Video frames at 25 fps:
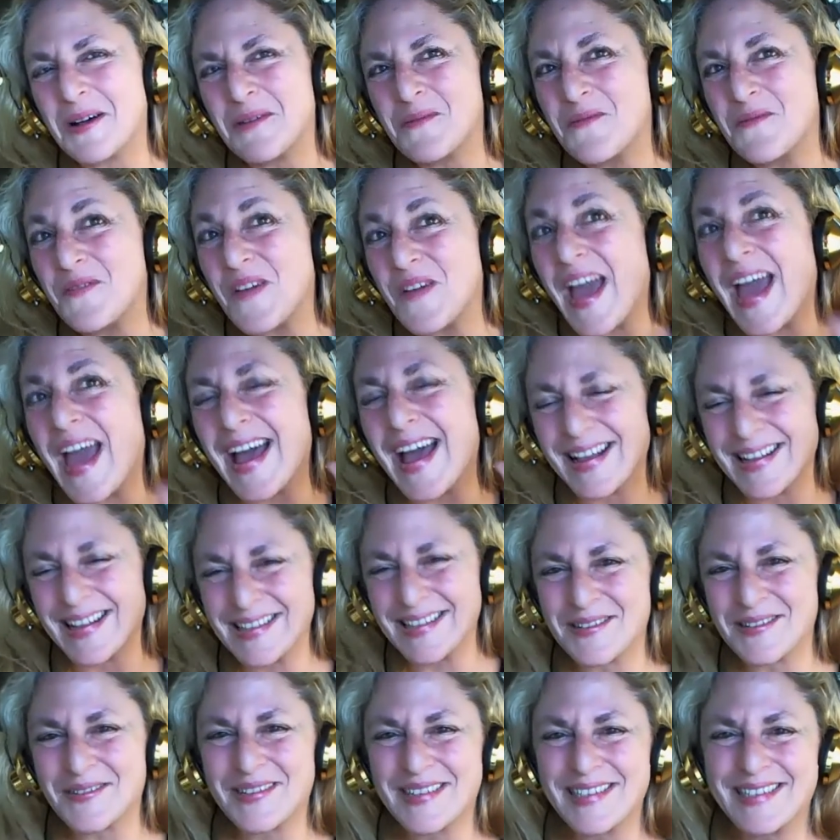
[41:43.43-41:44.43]

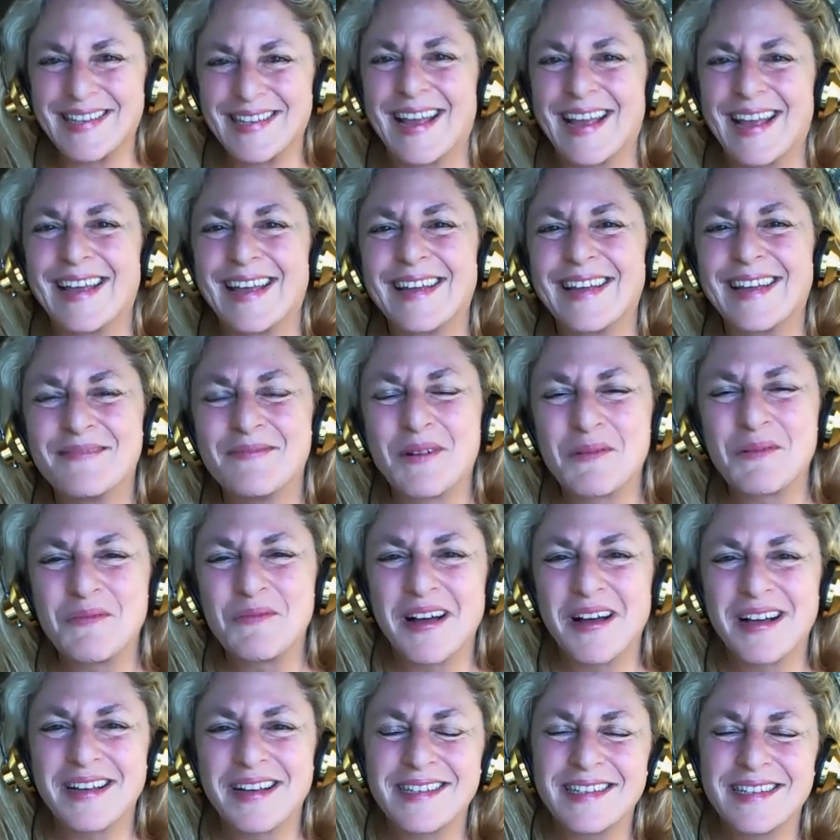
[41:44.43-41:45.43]
fans, we'll say more
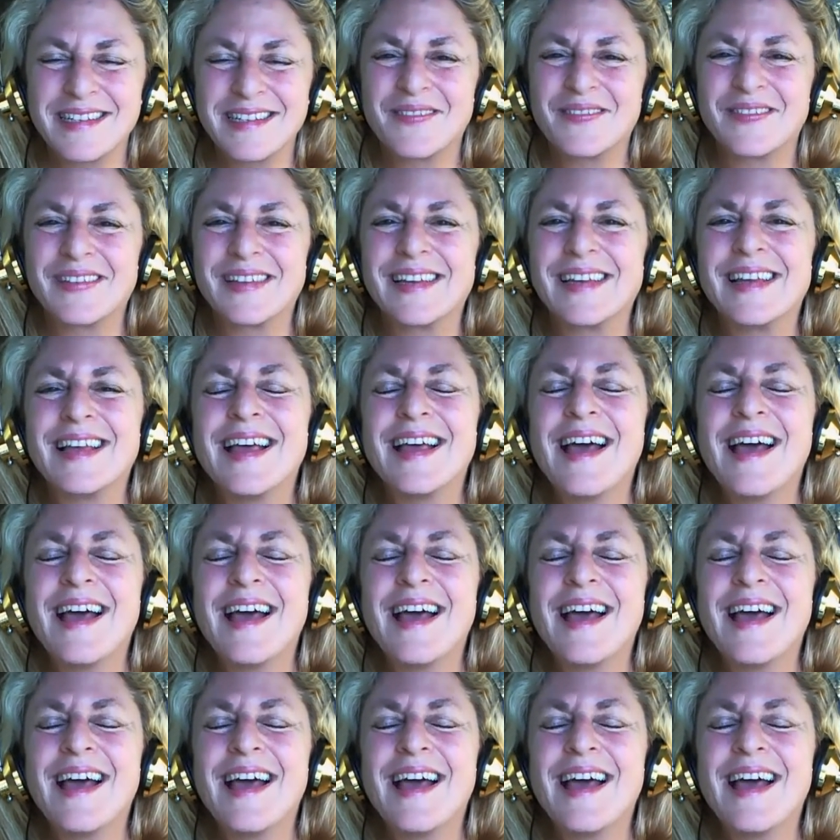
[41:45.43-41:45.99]
positively,